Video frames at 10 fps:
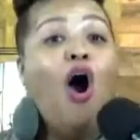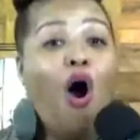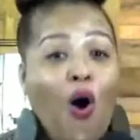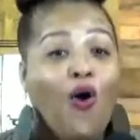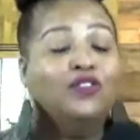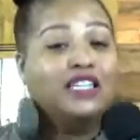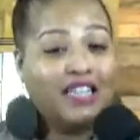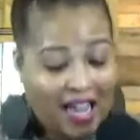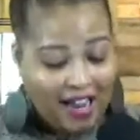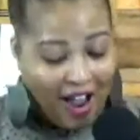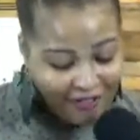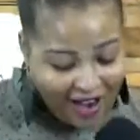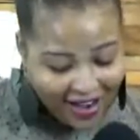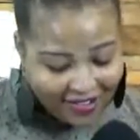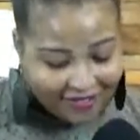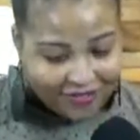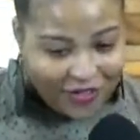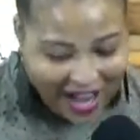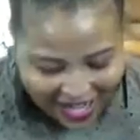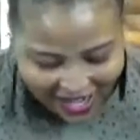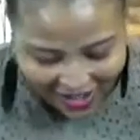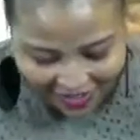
on today. All right, we ready?